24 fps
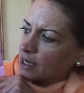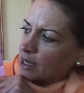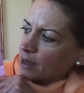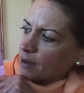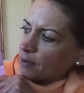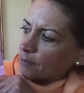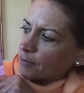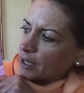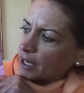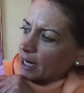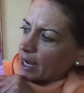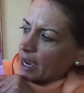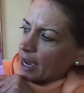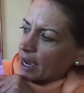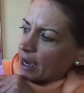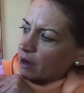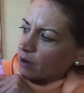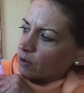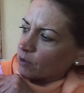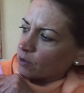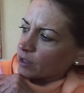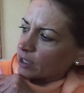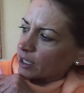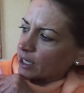But
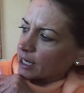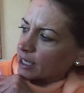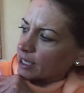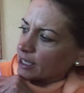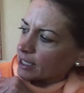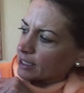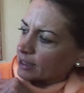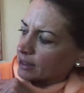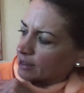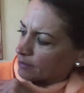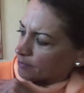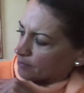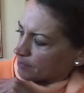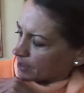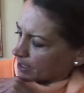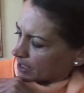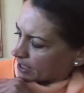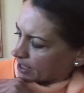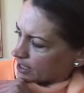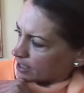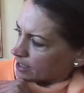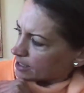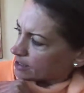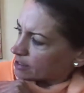how could I get the
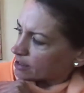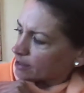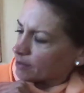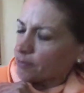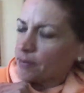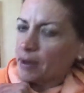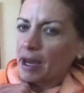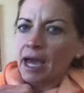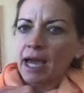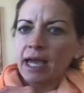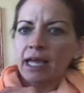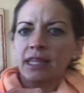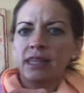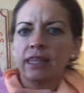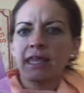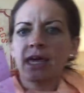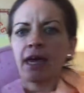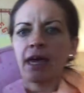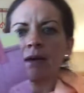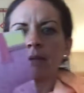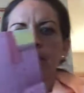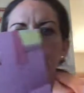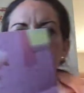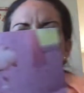money to buy
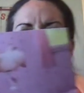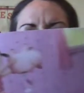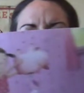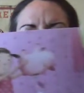them?